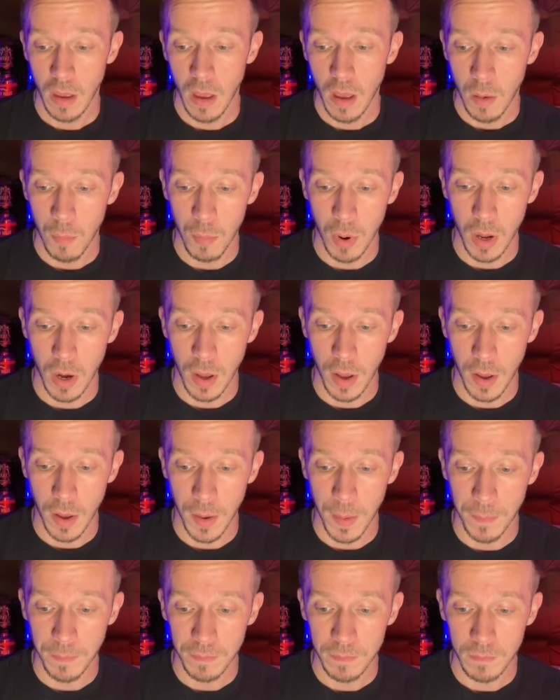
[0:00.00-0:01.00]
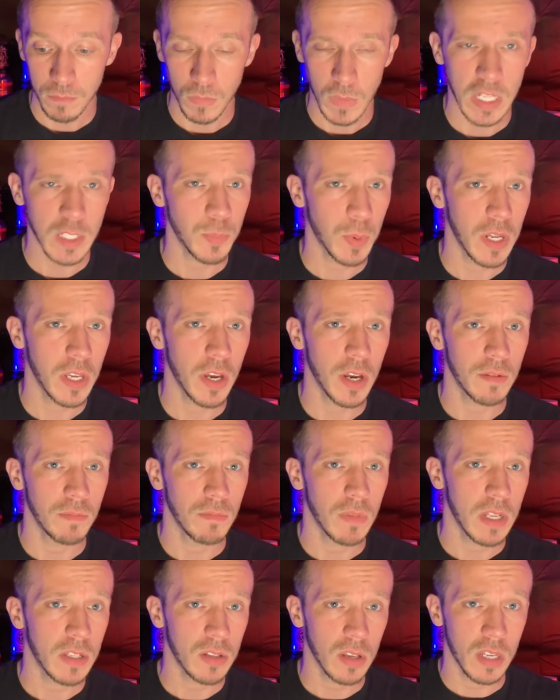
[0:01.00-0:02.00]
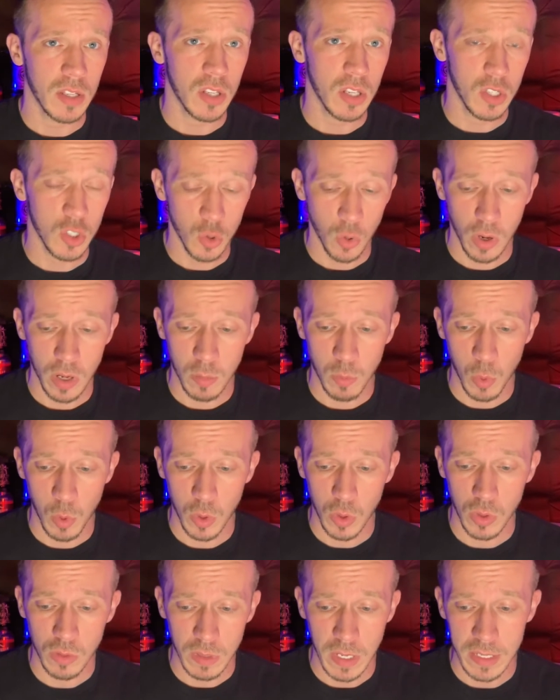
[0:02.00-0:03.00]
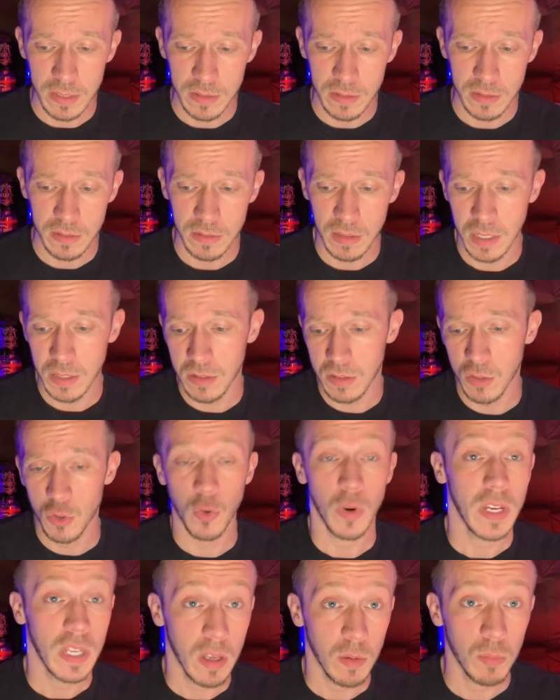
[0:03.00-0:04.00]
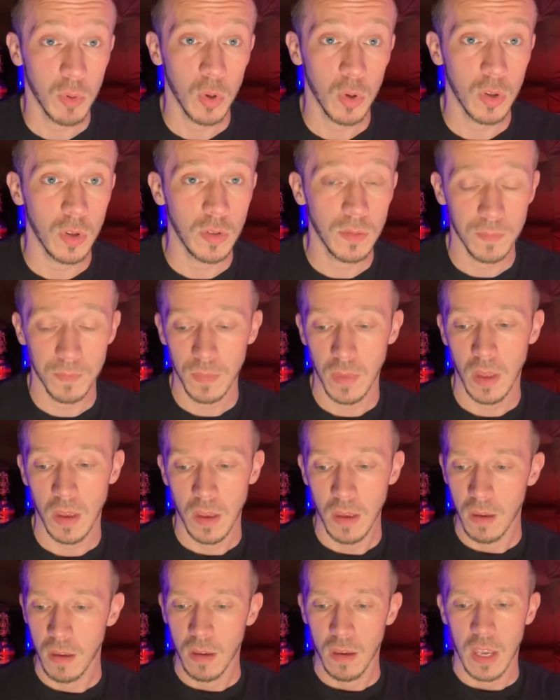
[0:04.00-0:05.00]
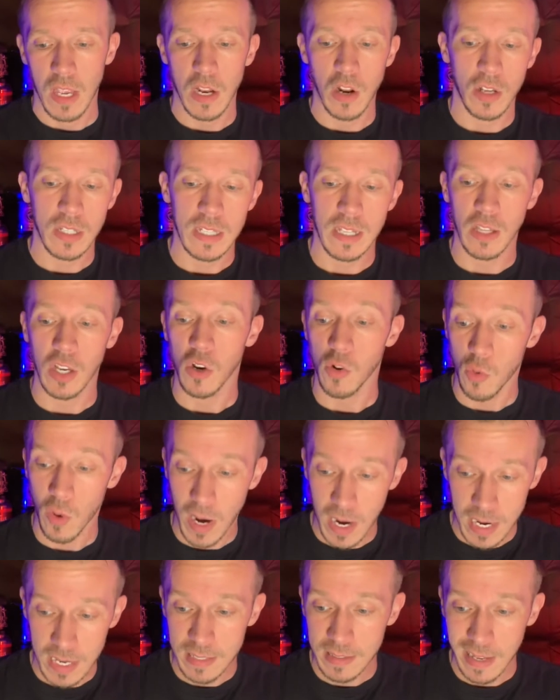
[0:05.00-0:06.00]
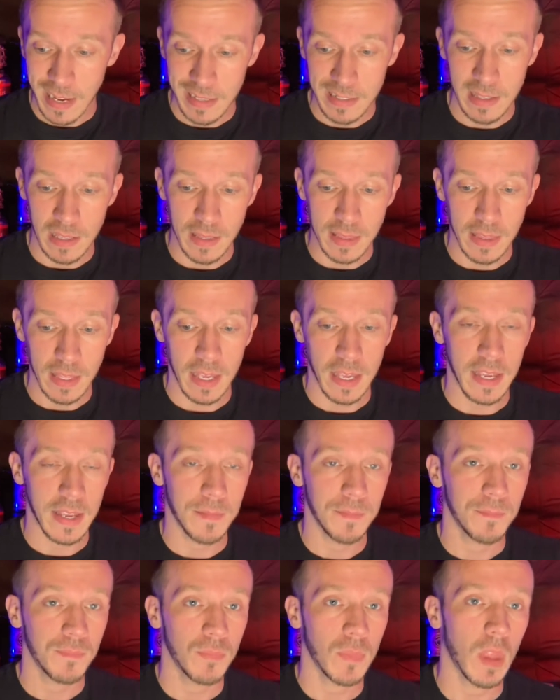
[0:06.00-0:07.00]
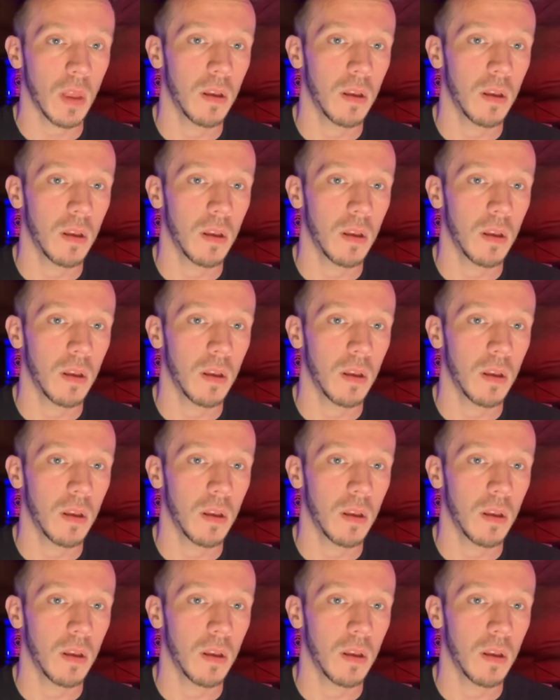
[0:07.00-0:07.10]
But it's pretty good. It's enjoyable. It's drinkable. You know, it's not the greatest tasting thing.